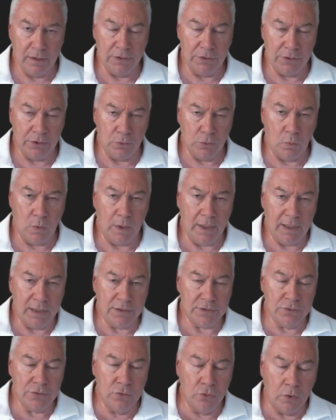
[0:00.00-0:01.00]
the way
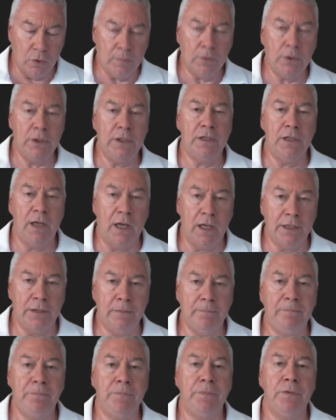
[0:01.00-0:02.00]
it's normally done
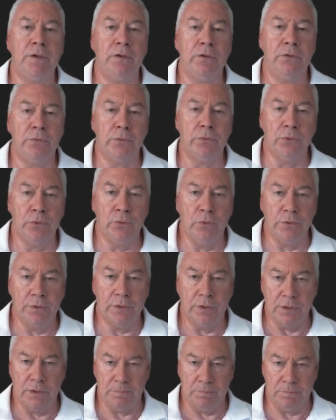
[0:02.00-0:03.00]
through
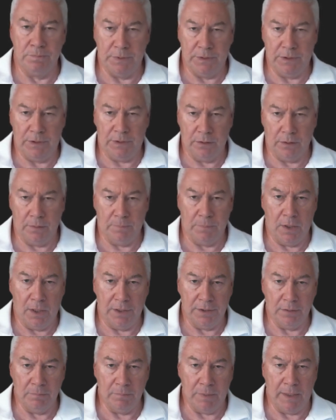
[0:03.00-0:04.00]
this particular
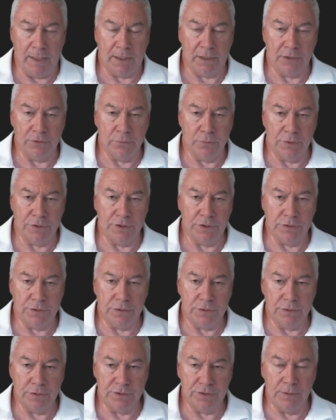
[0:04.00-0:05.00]
Python package, which is
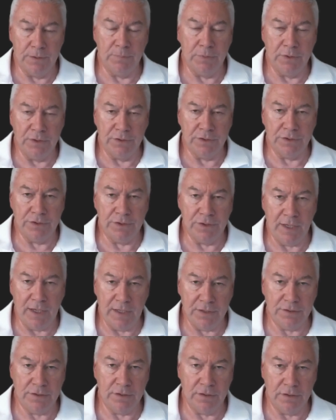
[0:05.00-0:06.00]
simply to
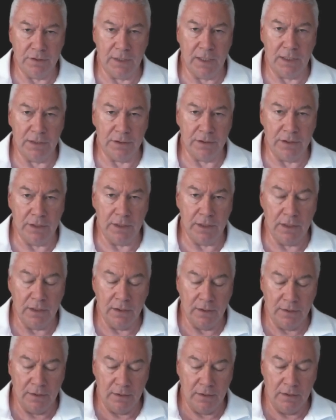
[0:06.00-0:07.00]
test that the
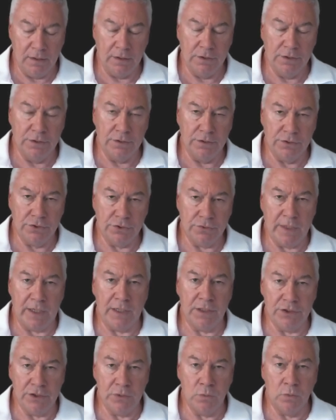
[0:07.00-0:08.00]

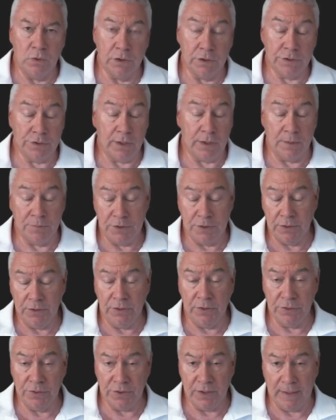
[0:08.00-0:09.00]
strategy works. And I'm still
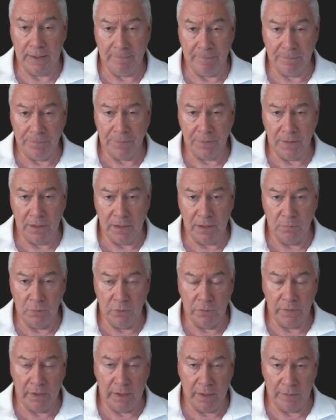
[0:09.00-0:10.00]
using the
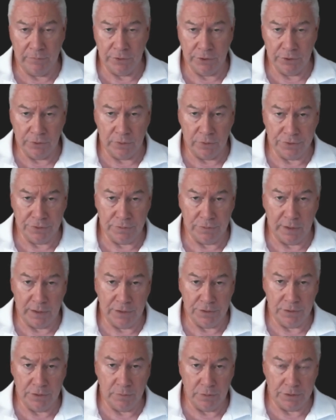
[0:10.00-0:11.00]
moving average cross
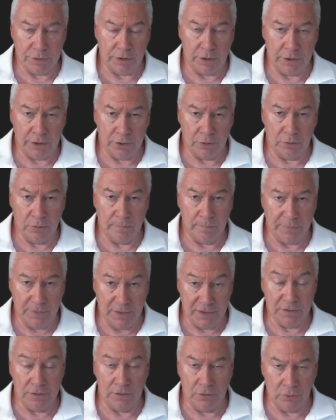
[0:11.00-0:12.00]
strategy, which I know
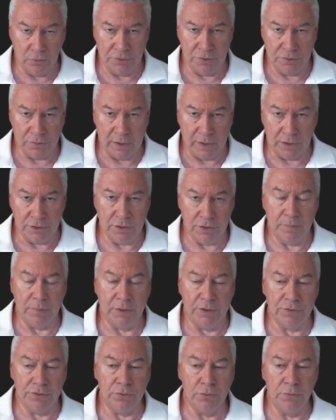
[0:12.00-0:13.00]
isn't a good strategy, but
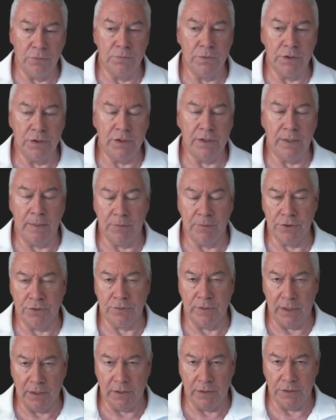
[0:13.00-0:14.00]
it's good for
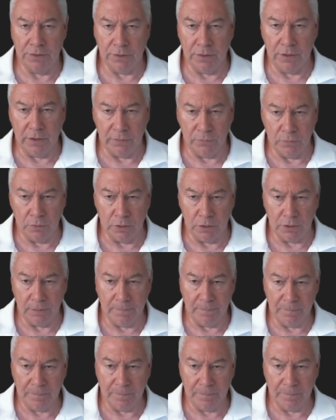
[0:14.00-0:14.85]
demonstrating this kind of work.